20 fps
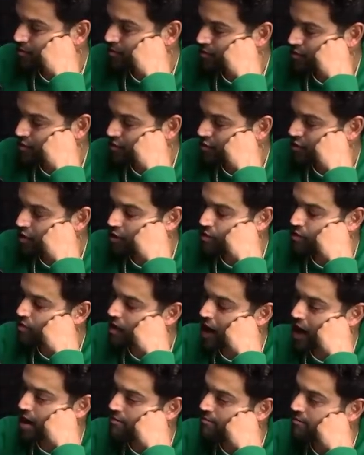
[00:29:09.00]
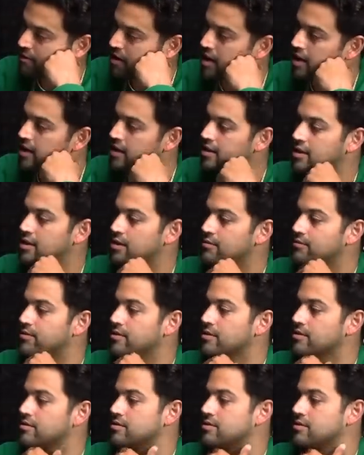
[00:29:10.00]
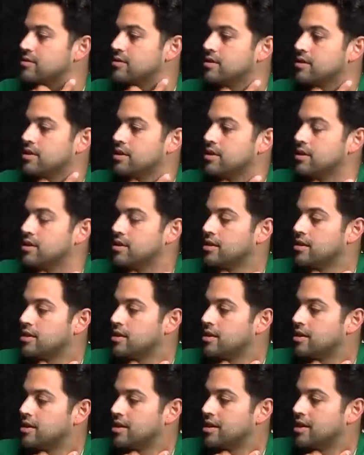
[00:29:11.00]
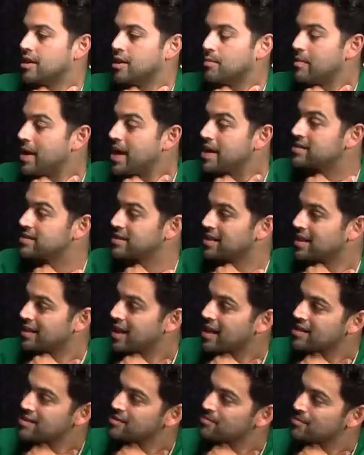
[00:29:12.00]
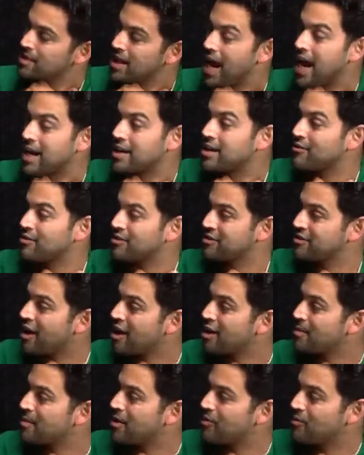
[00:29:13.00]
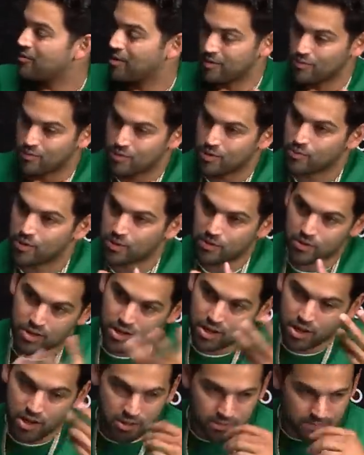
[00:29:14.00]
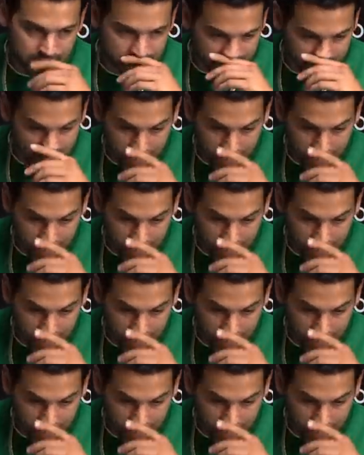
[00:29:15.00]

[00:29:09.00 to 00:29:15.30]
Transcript: so gratifying. It feels amazing. And that's something I never thought about when, when we were young.